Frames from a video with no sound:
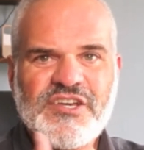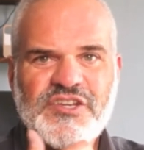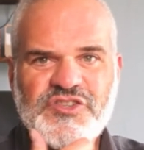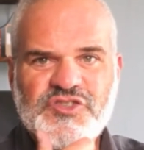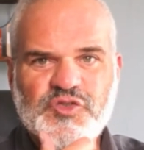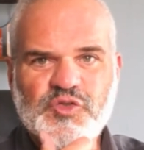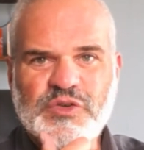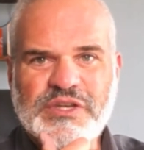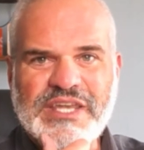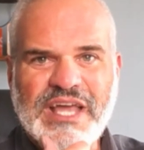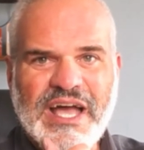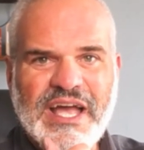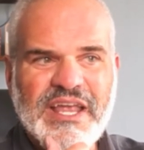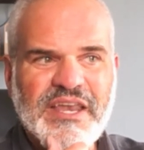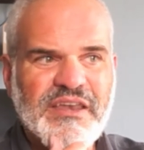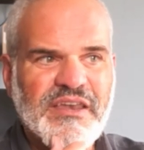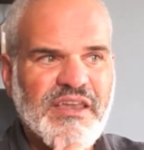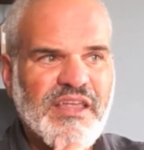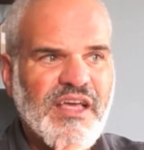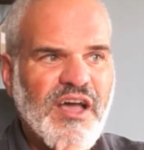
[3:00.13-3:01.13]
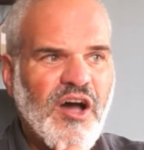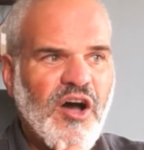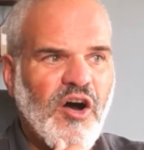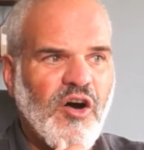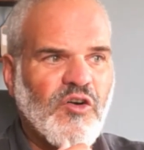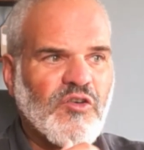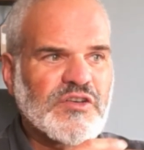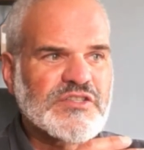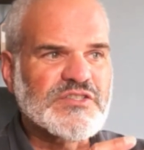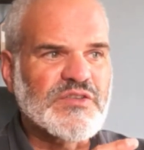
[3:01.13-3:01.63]
to 9,
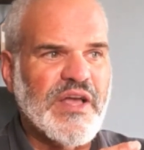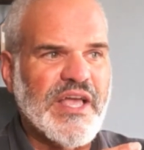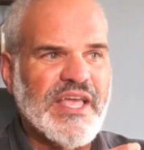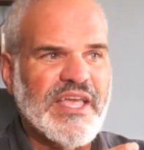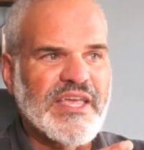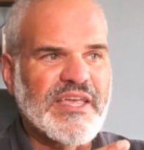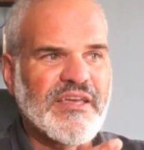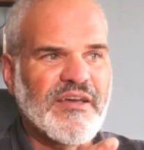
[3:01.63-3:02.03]
also a